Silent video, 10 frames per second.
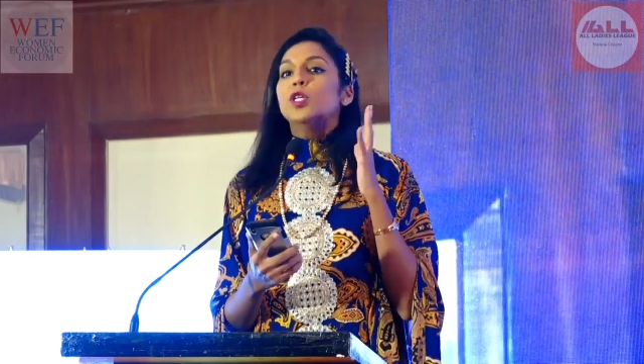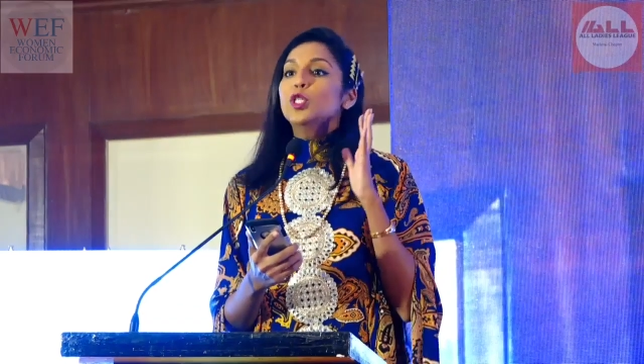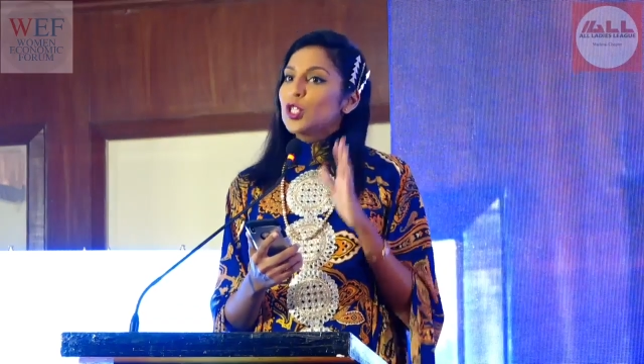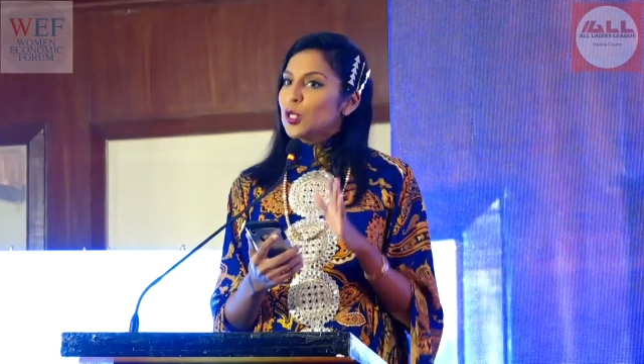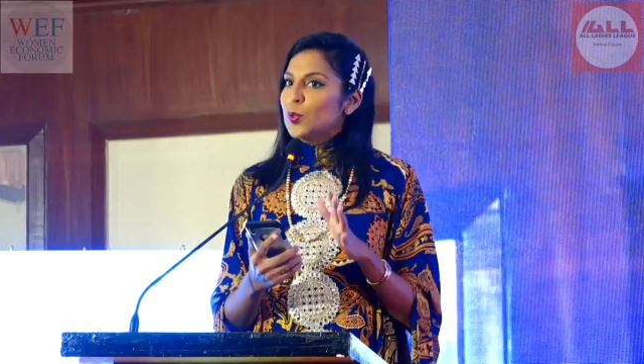
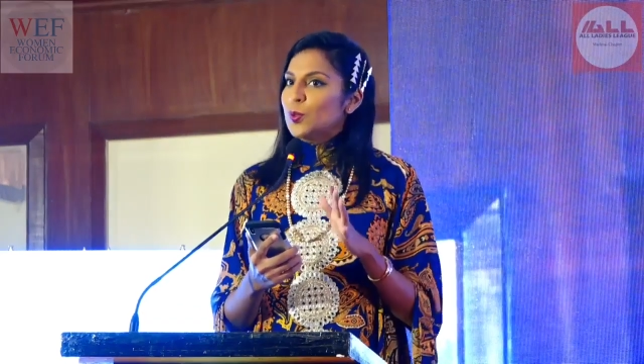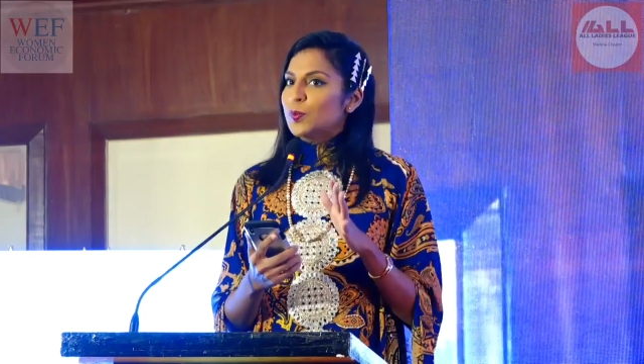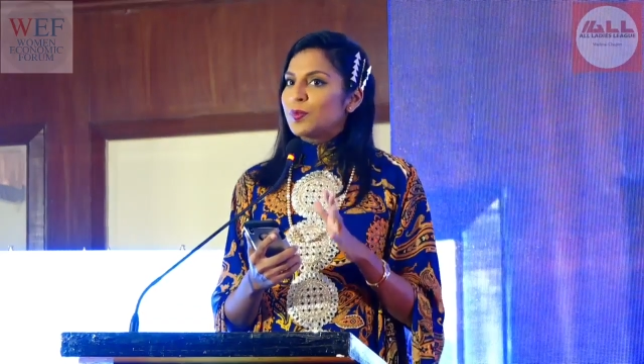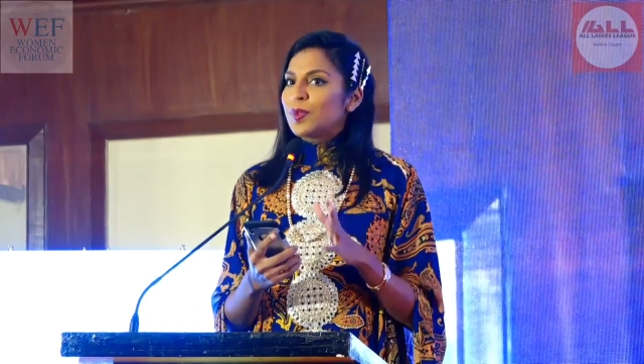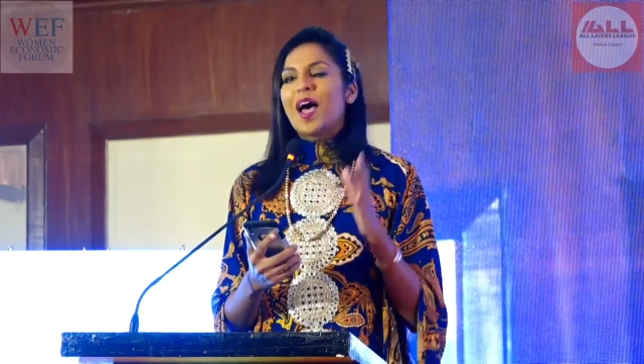2,
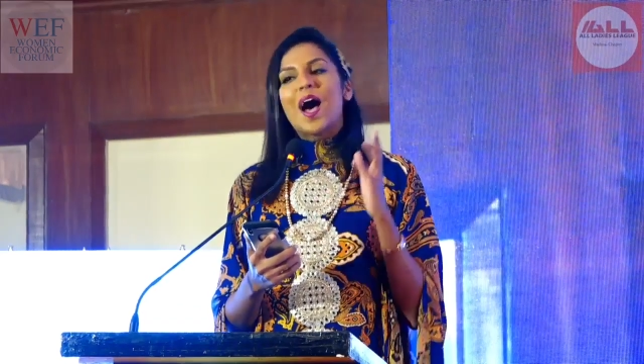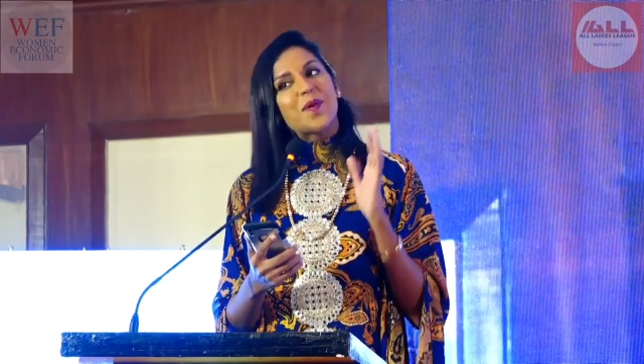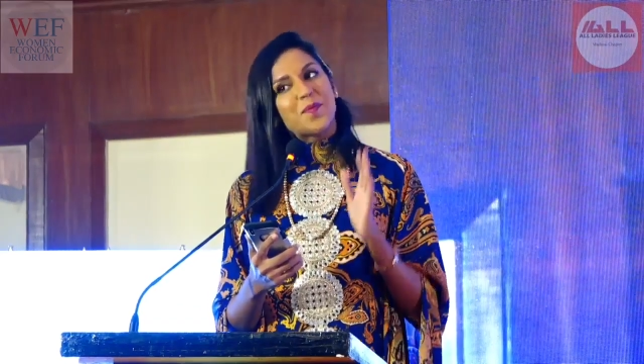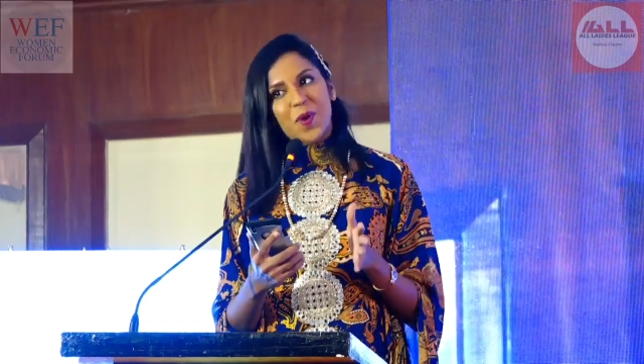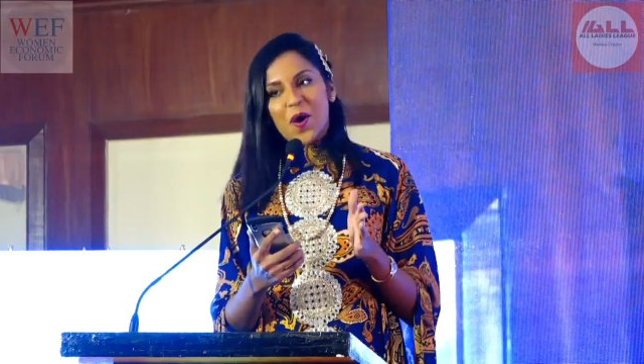I
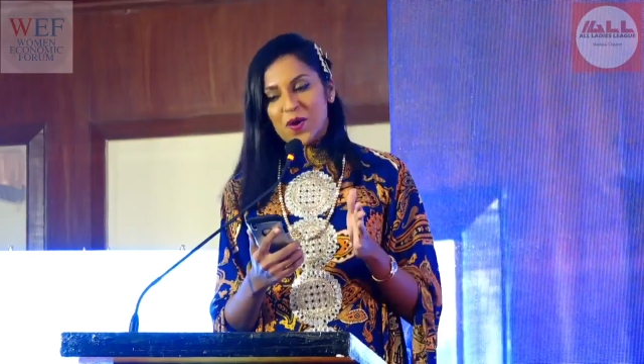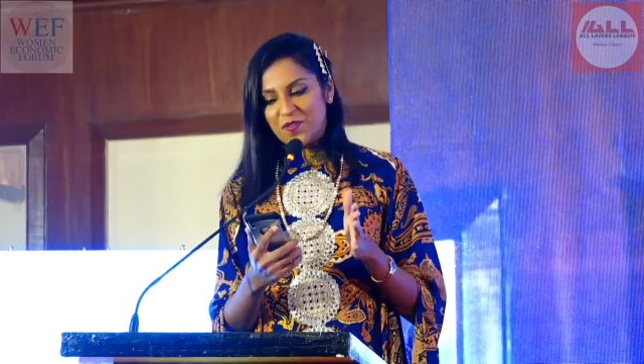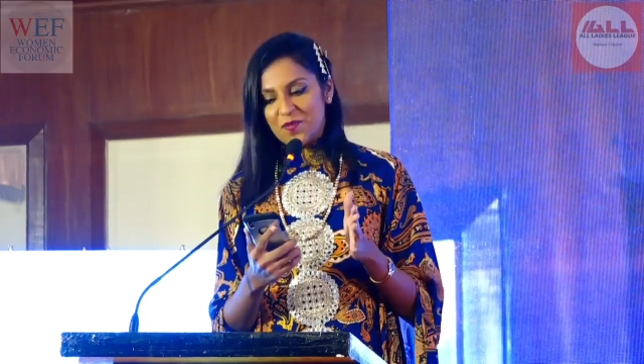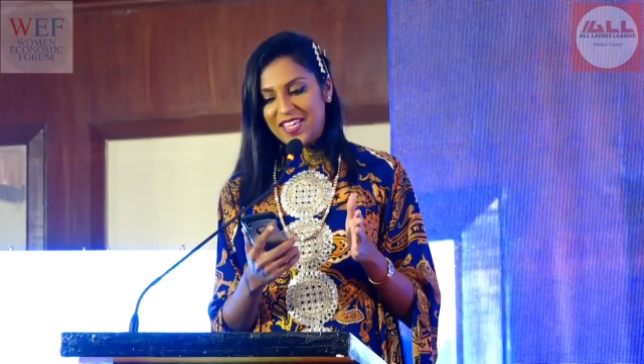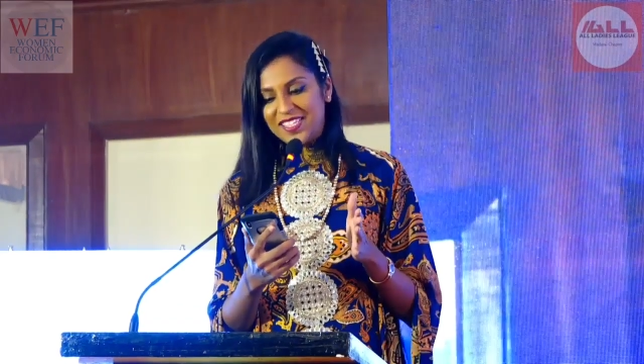am proud of
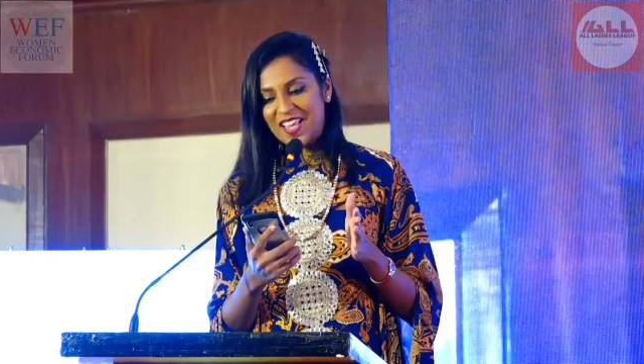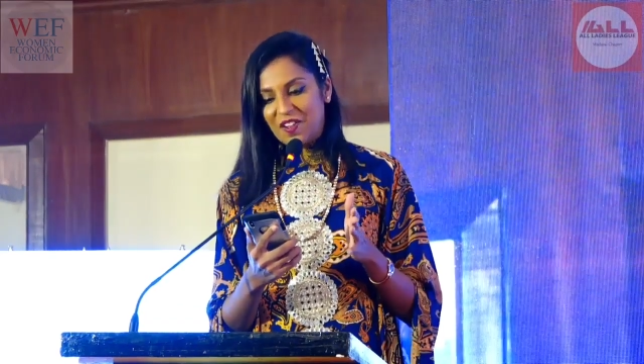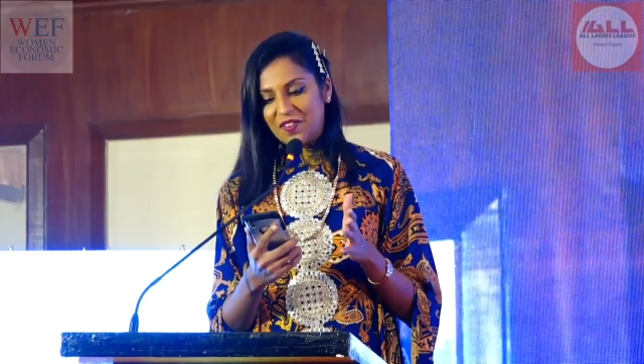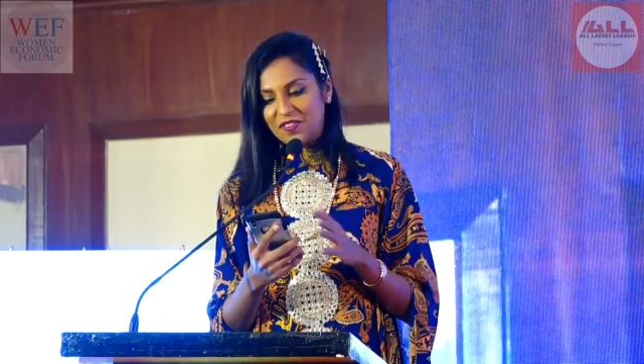myself.